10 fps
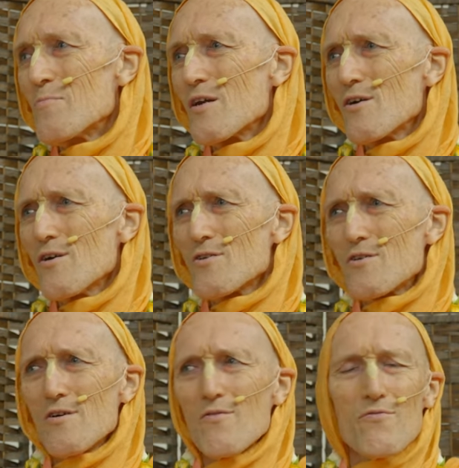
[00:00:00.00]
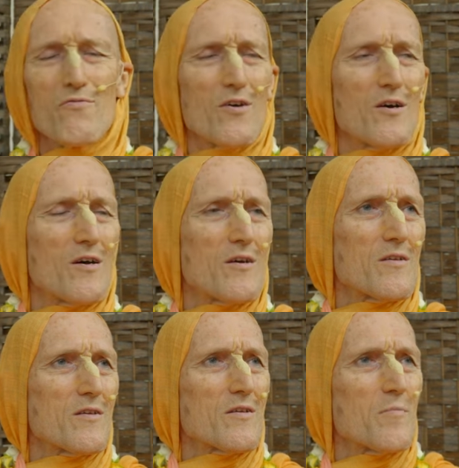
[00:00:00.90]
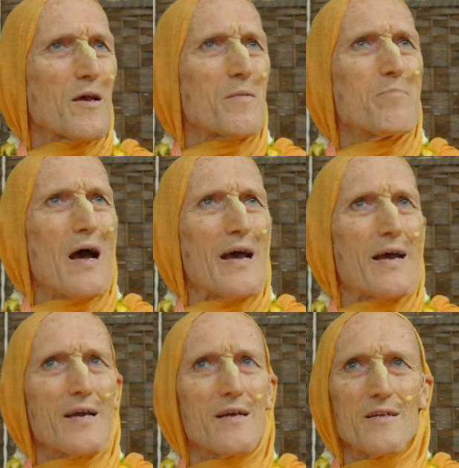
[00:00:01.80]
because of uh, the, the Big Bang,